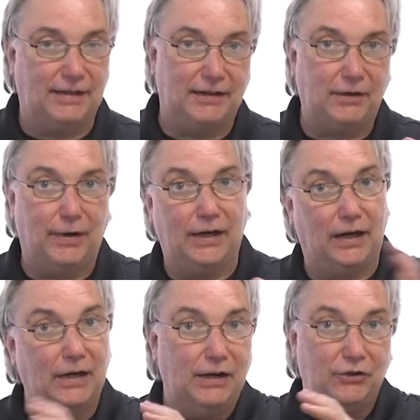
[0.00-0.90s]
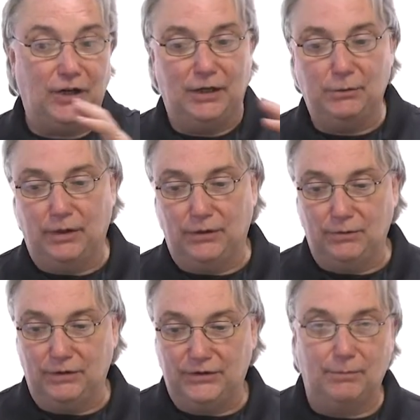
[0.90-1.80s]
And that's how I got January
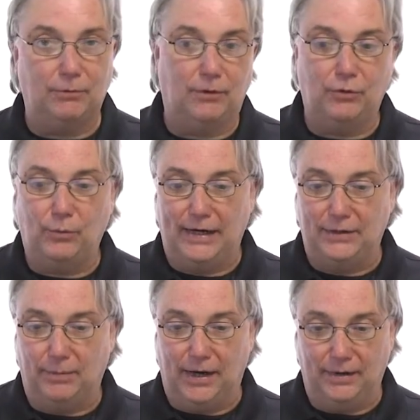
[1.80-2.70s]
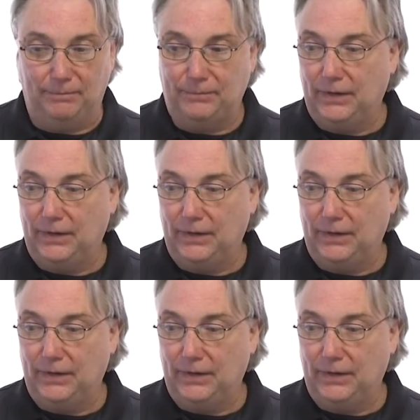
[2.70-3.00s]
through December all the way at the bottom.